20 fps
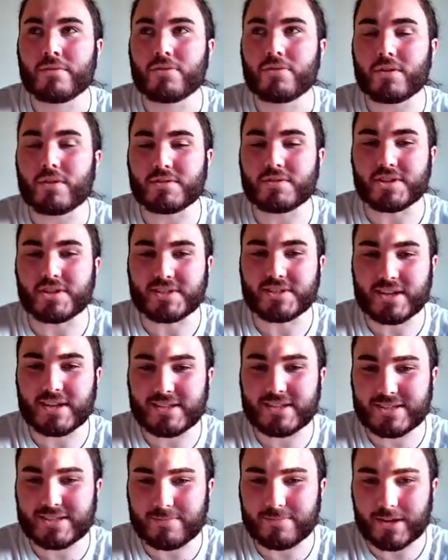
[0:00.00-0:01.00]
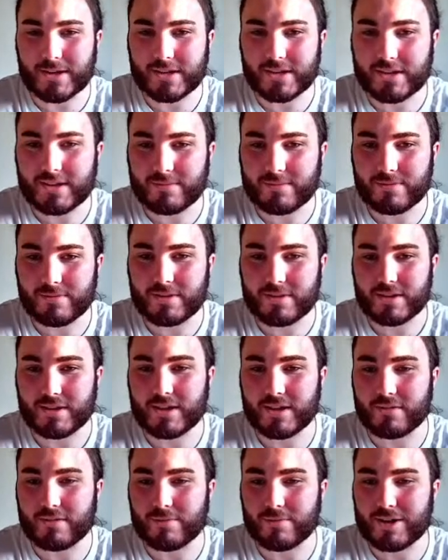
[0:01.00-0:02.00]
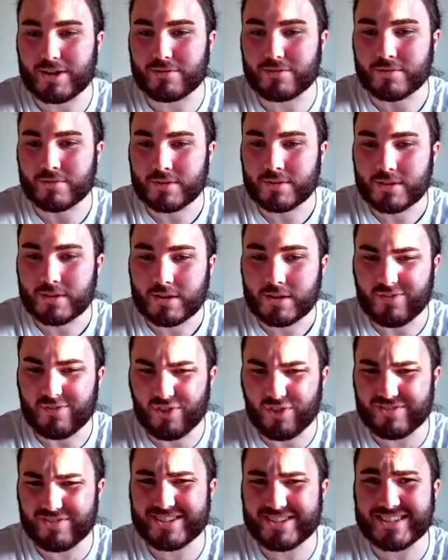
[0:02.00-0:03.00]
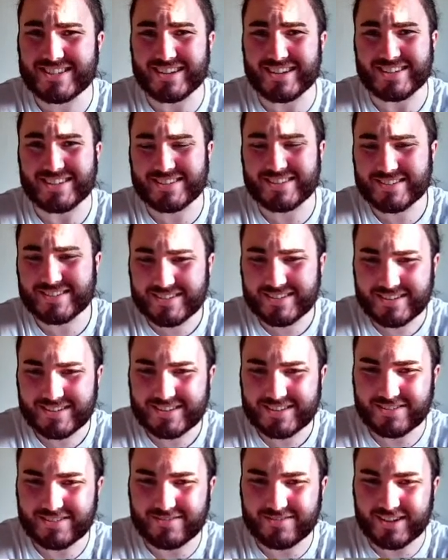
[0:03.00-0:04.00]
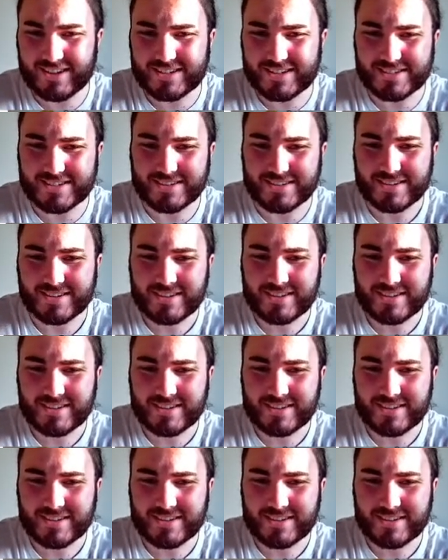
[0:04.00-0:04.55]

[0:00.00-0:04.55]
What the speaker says: he's a centre back. Bloody hell! Wow. 4 assists. Crazy.